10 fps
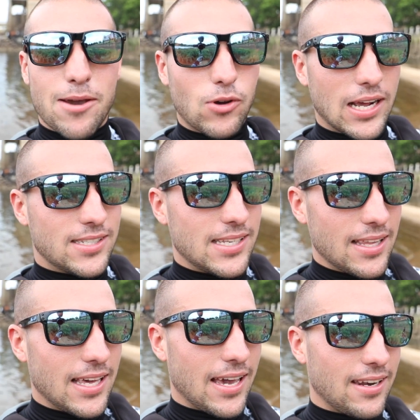and when I
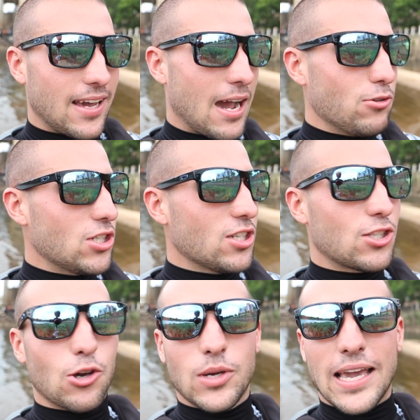said that, I was
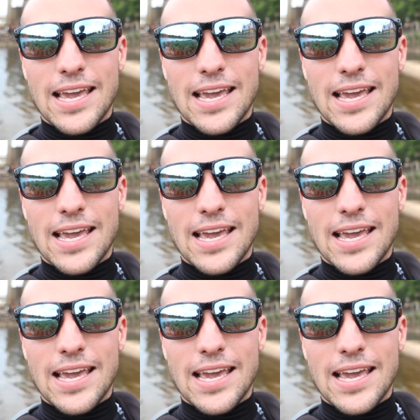just throwing